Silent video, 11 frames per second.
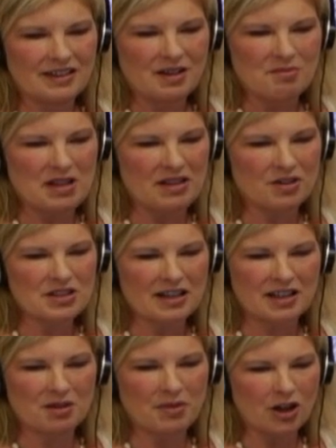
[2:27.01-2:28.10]
I mean, they're
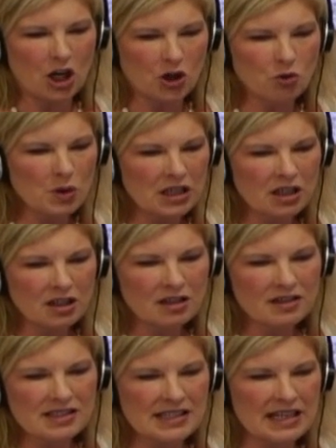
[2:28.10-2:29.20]
talking about a grill,
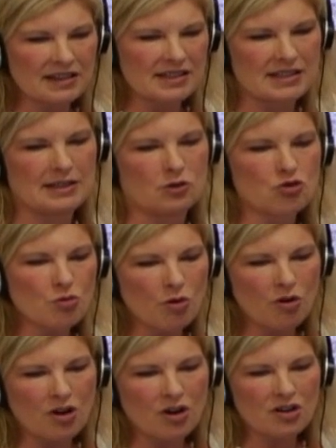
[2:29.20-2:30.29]
stainless steel
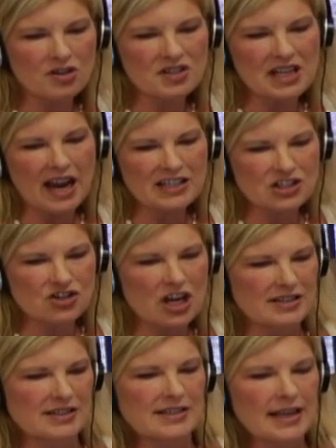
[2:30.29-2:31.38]
drawers, ice
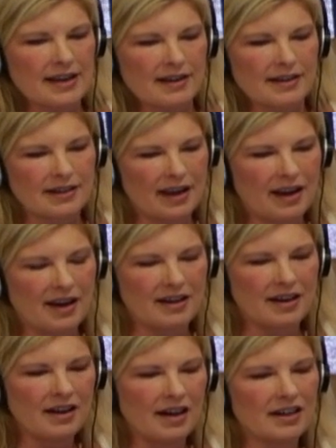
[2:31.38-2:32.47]
chest sink,
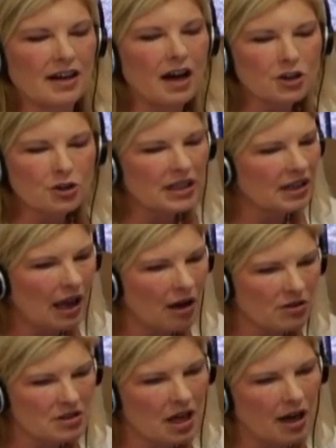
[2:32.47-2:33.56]
and a concrete
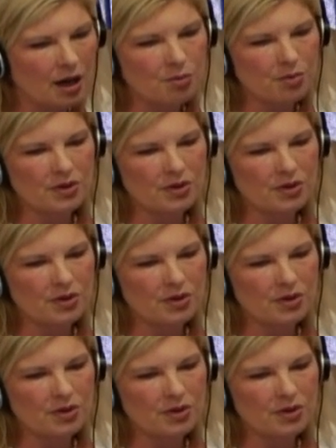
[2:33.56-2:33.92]
countertop